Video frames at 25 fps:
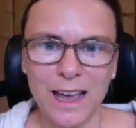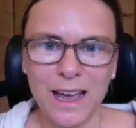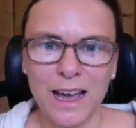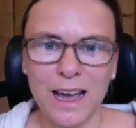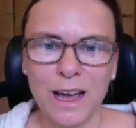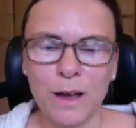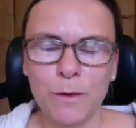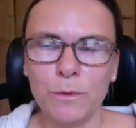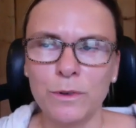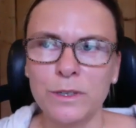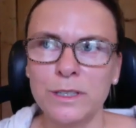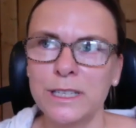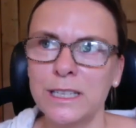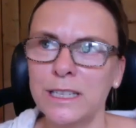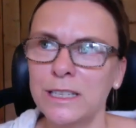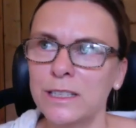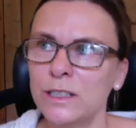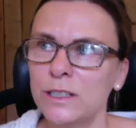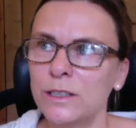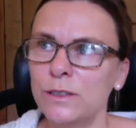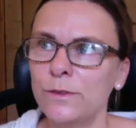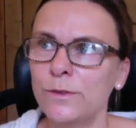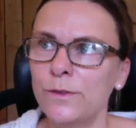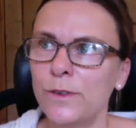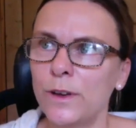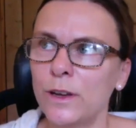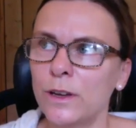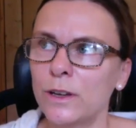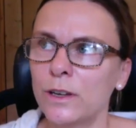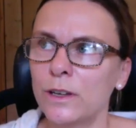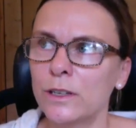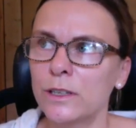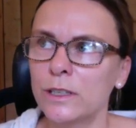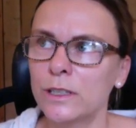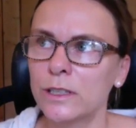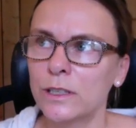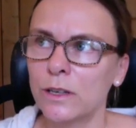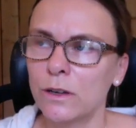I wanted to
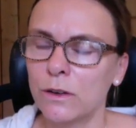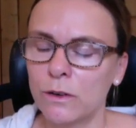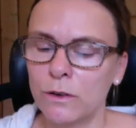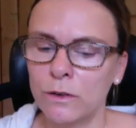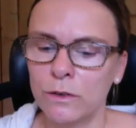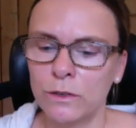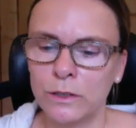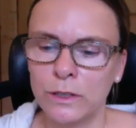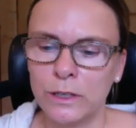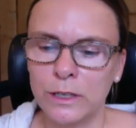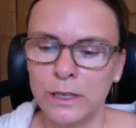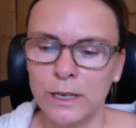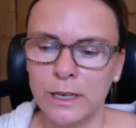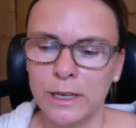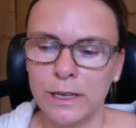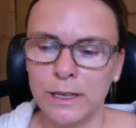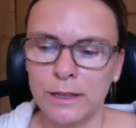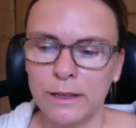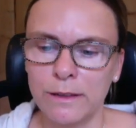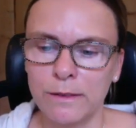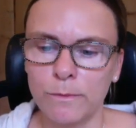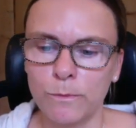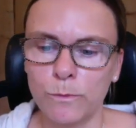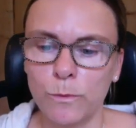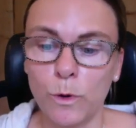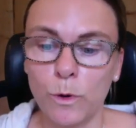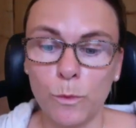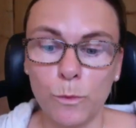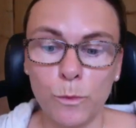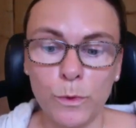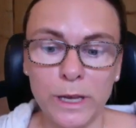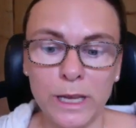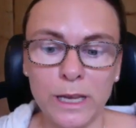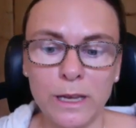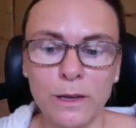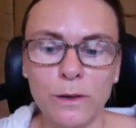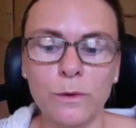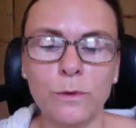focus on what
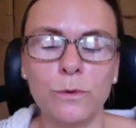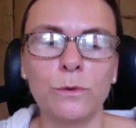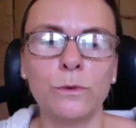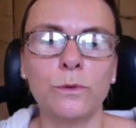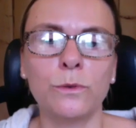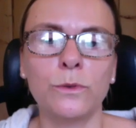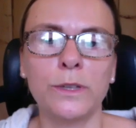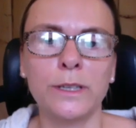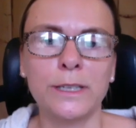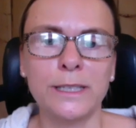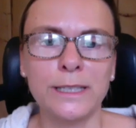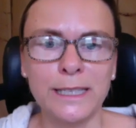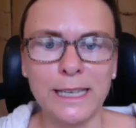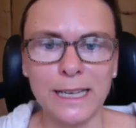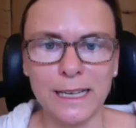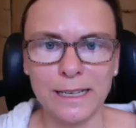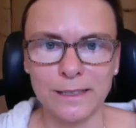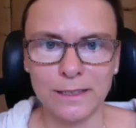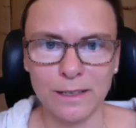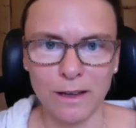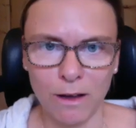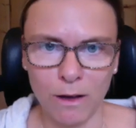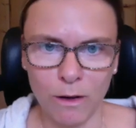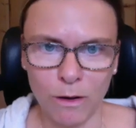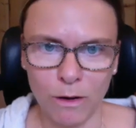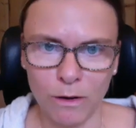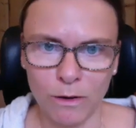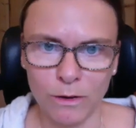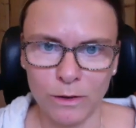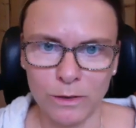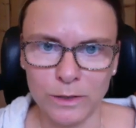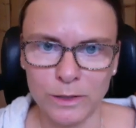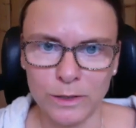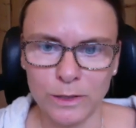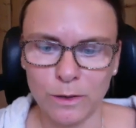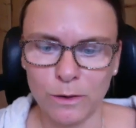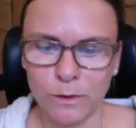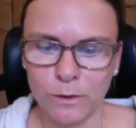we call the 6
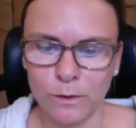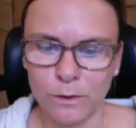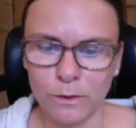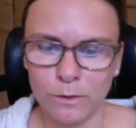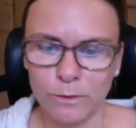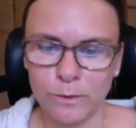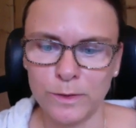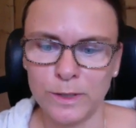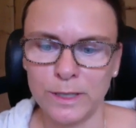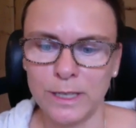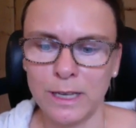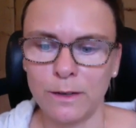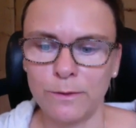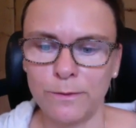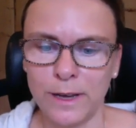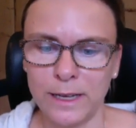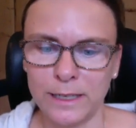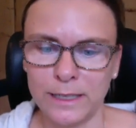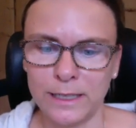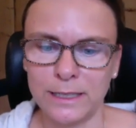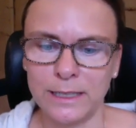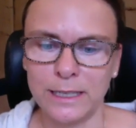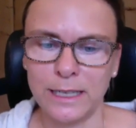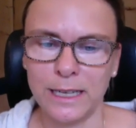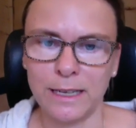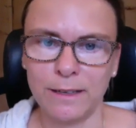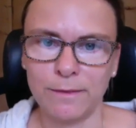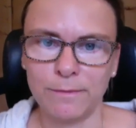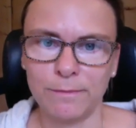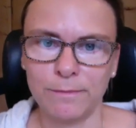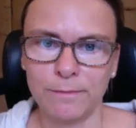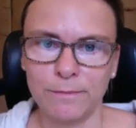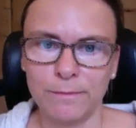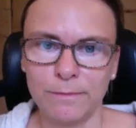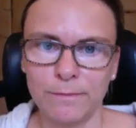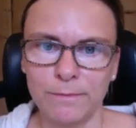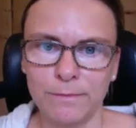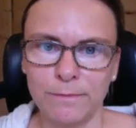R's of self-editing.
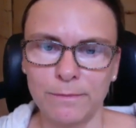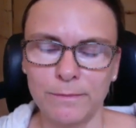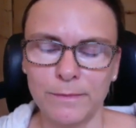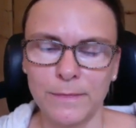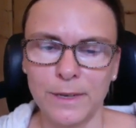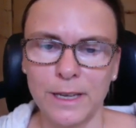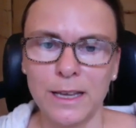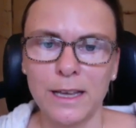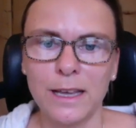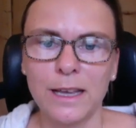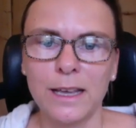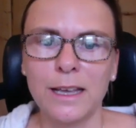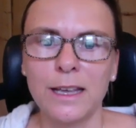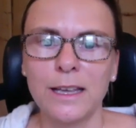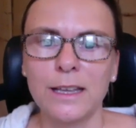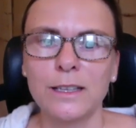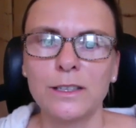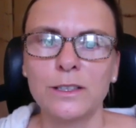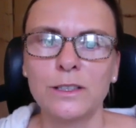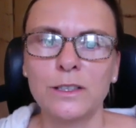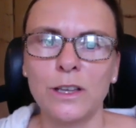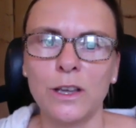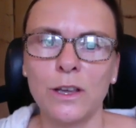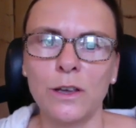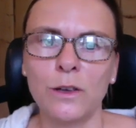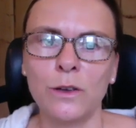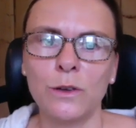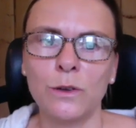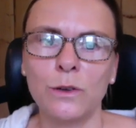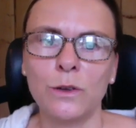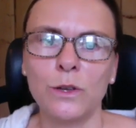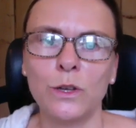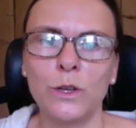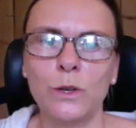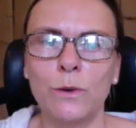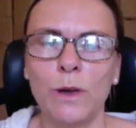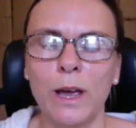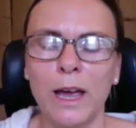So
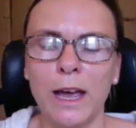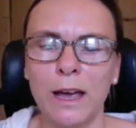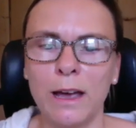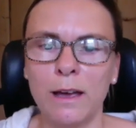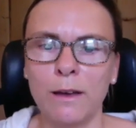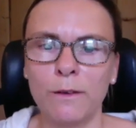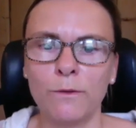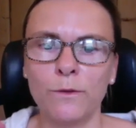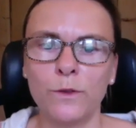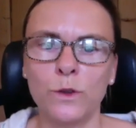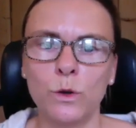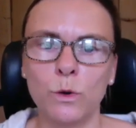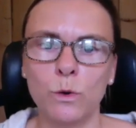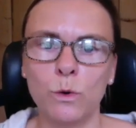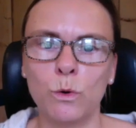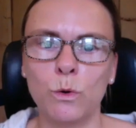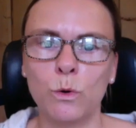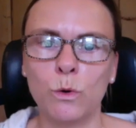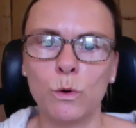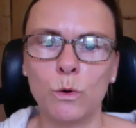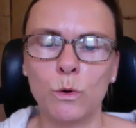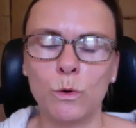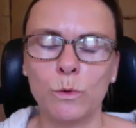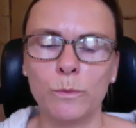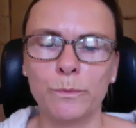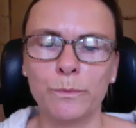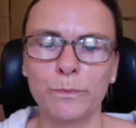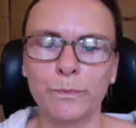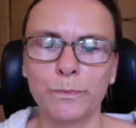you have your